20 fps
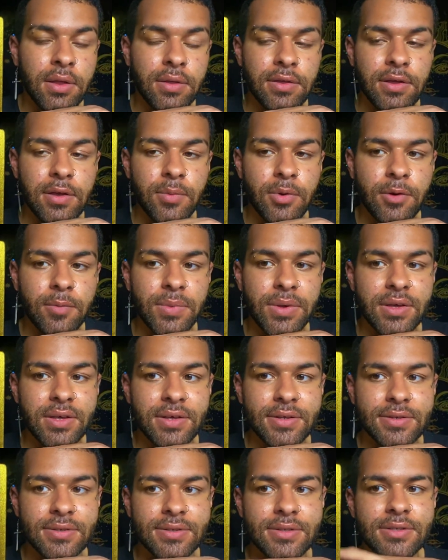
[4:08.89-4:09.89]
Libra,
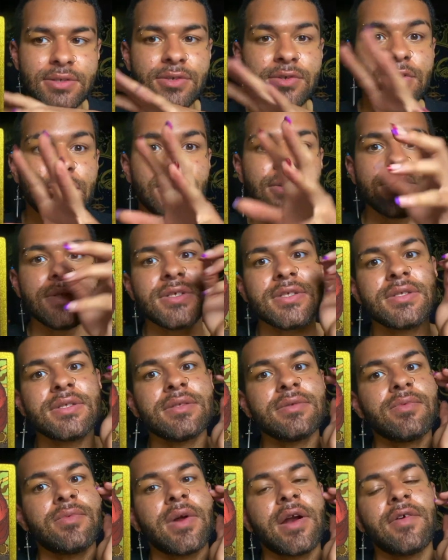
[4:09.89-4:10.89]
because you know this,
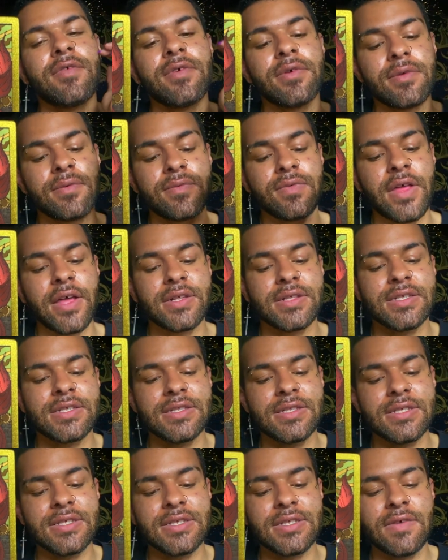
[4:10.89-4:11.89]
whatever that's
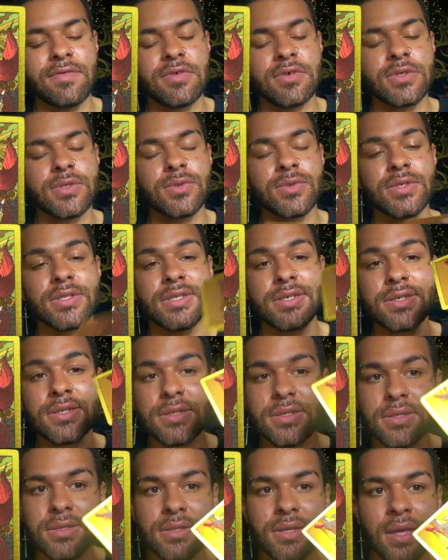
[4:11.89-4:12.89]
the Seven of Swords
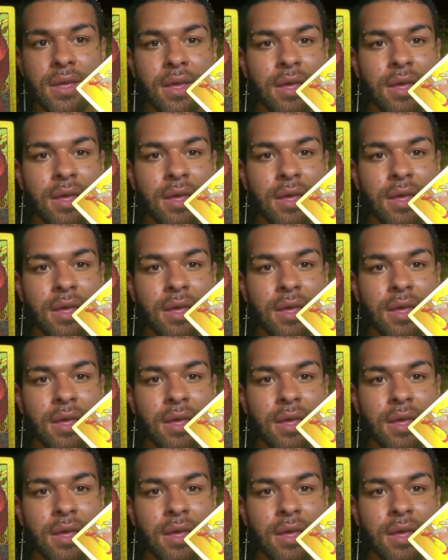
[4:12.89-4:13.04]
is,